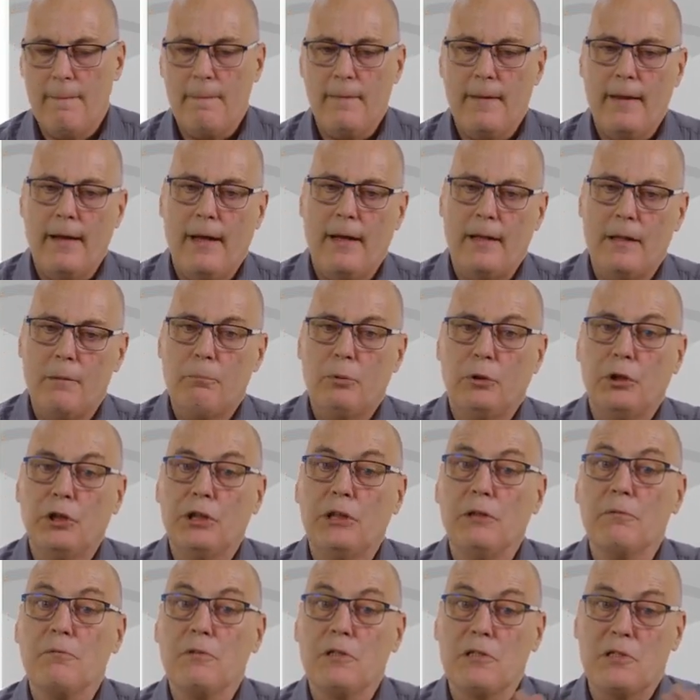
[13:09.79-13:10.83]
And the
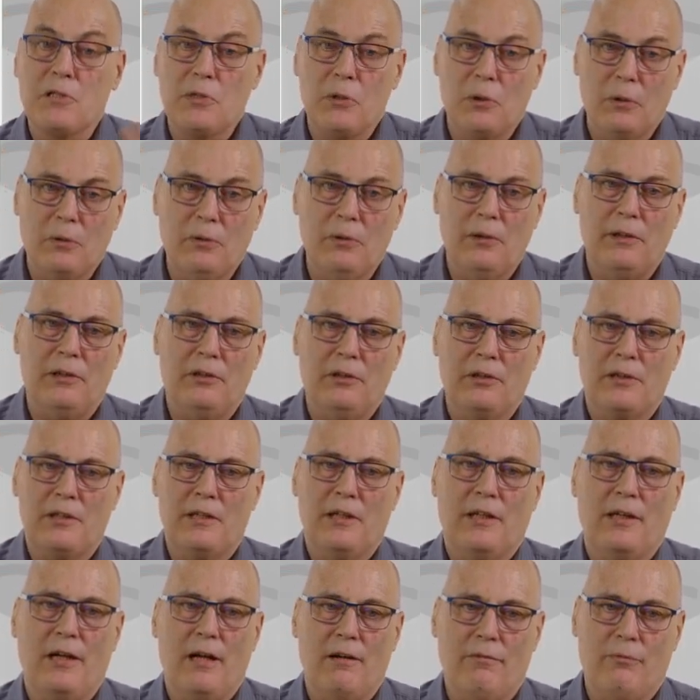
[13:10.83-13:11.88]
position of the circle,
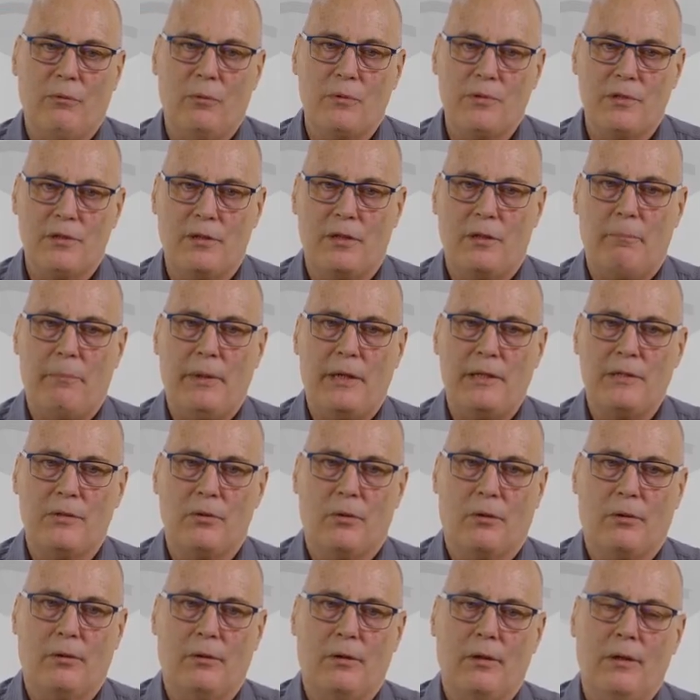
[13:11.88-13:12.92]
interesting enough, also depends
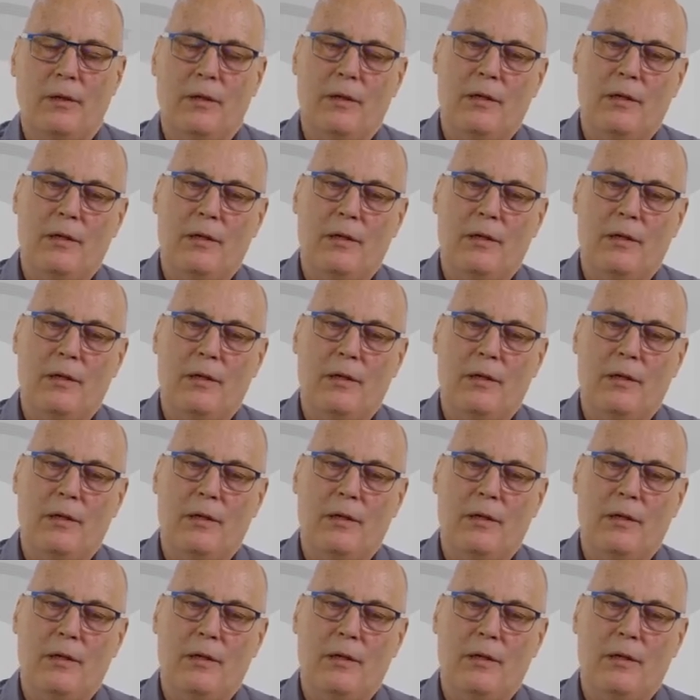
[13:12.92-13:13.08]
on